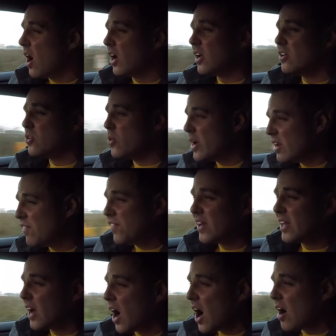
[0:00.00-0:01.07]
I don't do
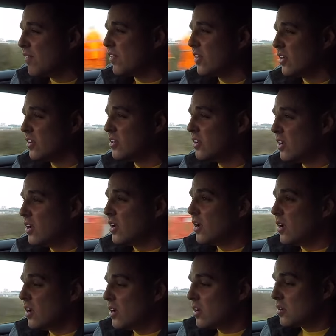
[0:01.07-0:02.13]
anything other than
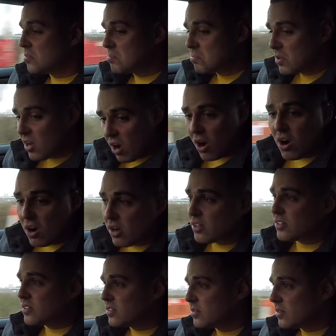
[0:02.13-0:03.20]
cars.